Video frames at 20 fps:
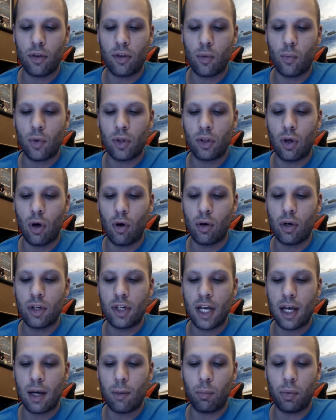and with Notre
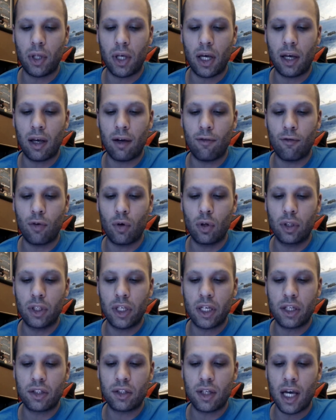Dame playing a full
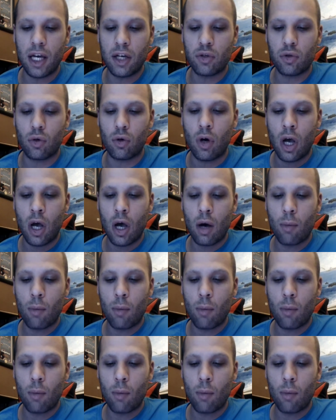league schedule,